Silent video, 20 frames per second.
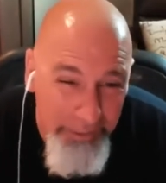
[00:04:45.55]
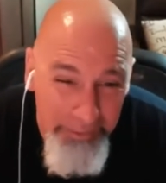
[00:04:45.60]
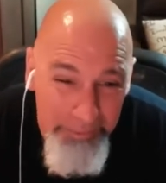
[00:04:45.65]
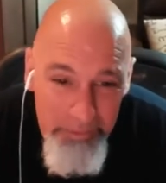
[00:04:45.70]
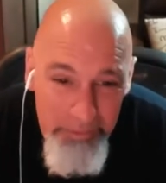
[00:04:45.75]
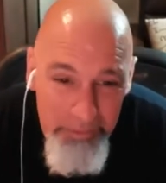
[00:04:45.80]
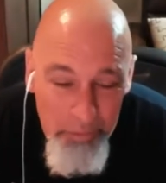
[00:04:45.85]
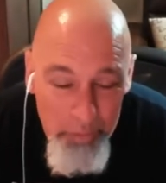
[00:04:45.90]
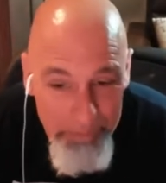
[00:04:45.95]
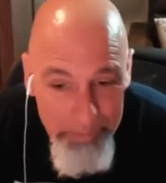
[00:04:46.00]

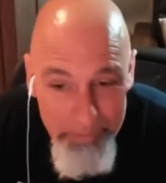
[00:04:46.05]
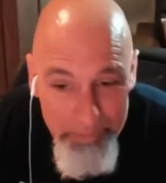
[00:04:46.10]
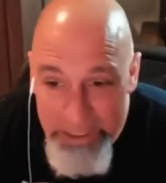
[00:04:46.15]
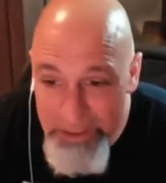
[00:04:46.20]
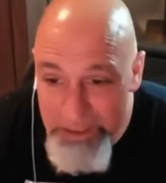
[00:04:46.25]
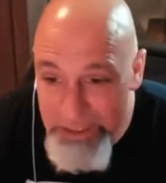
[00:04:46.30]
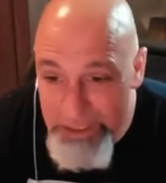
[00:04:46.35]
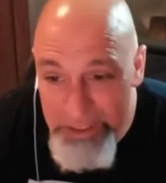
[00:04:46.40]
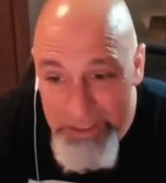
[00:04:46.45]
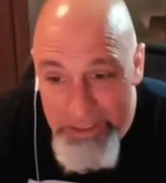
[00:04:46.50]
with
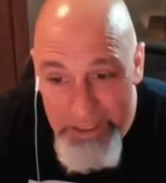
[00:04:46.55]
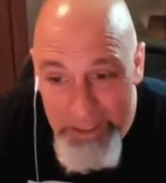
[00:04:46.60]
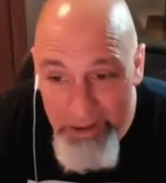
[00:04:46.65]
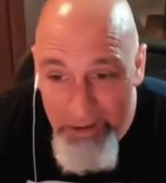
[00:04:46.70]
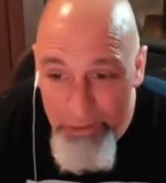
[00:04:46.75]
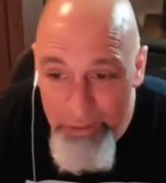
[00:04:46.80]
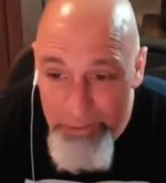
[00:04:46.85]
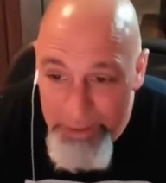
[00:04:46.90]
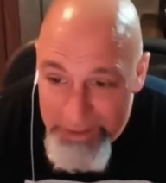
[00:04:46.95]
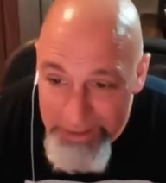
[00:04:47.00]
Pete
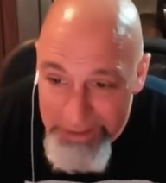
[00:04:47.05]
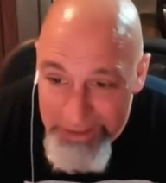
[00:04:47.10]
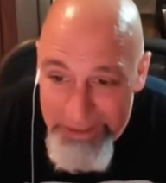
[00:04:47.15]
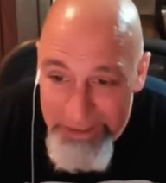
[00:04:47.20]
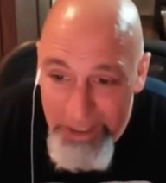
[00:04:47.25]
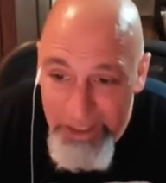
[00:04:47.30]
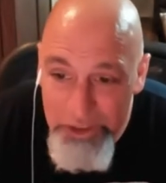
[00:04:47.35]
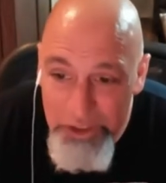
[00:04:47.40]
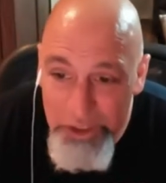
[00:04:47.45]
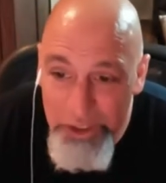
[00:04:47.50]
Scazzaro that has
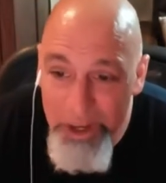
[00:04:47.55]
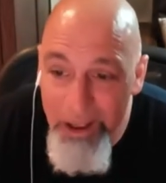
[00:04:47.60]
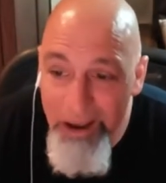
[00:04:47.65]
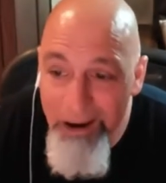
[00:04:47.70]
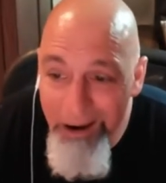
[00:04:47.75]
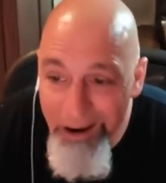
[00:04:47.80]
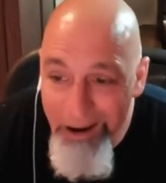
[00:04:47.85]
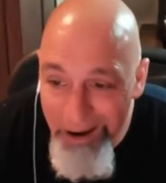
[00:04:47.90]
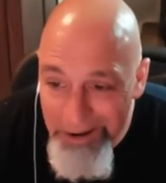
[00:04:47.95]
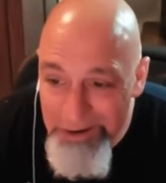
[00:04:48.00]
touched
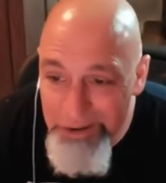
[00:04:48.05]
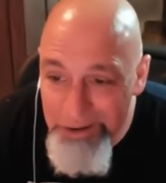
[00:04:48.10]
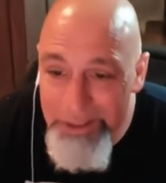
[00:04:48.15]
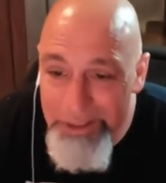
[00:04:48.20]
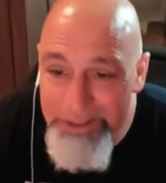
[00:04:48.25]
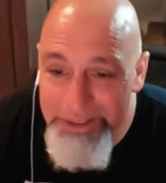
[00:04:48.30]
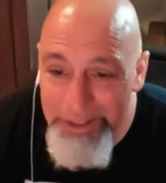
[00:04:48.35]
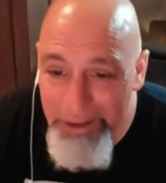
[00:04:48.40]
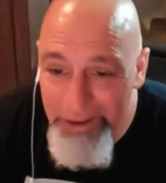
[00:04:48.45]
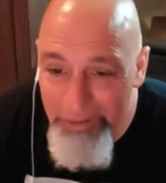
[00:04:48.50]

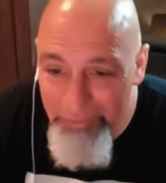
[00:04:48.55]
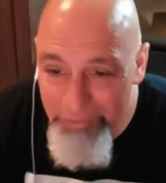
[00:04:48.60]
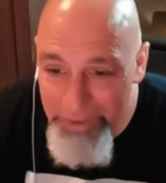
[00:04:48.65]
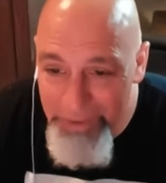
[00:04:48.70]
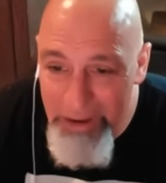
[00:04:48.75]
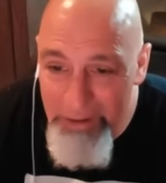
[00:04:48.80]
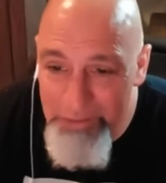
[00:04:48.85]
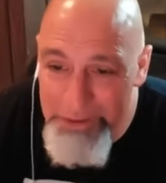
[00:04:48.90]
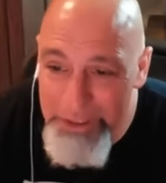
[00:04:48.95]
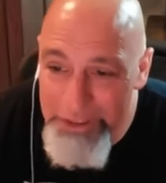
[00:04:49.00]
hundreds of
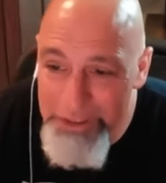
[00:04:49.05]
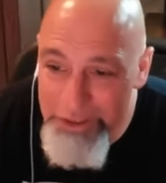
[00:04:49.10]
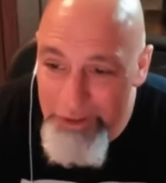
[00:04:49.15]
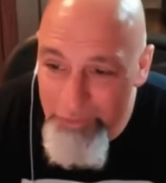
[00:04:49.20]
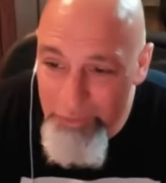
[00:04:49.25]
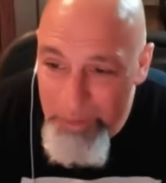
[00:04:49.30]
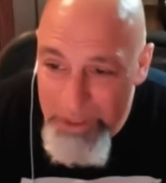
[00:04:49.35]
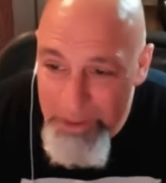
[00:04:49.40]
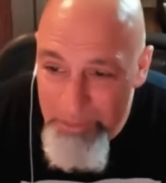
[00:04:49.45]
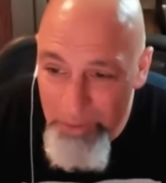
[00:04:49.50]
thousands
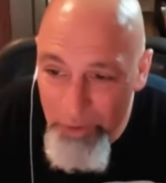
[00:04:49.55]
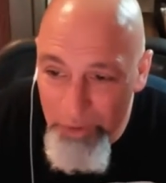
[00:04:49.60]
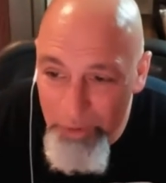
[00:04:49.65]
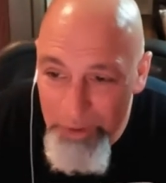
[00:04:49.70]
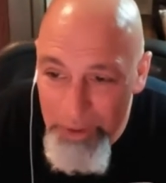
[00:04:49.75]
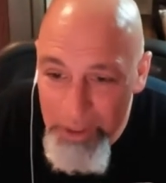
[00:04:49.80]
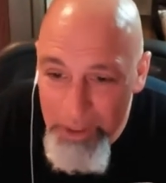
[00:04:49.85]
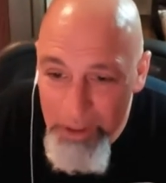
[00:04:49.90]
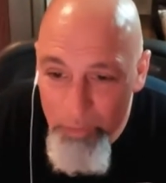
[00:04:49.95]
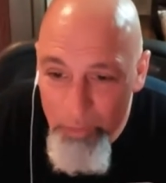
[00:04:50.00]
of people.